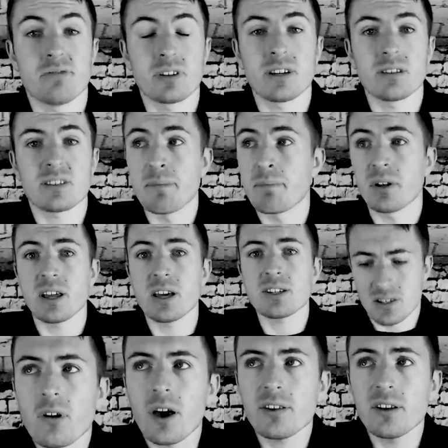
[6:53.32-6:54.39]
Pretty simple
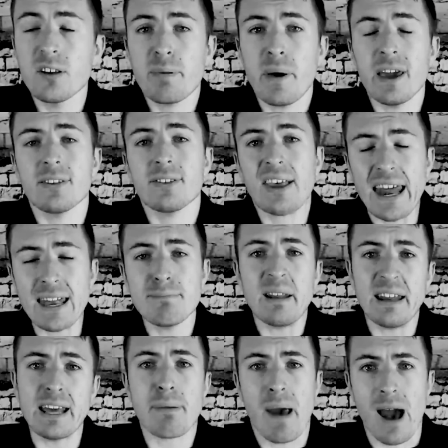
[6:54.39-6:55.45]
this. Brighton have paid 10
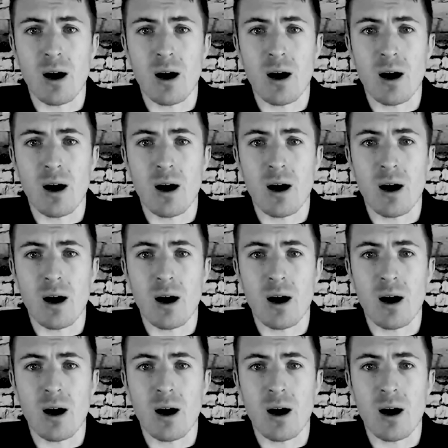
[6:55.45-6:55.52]
million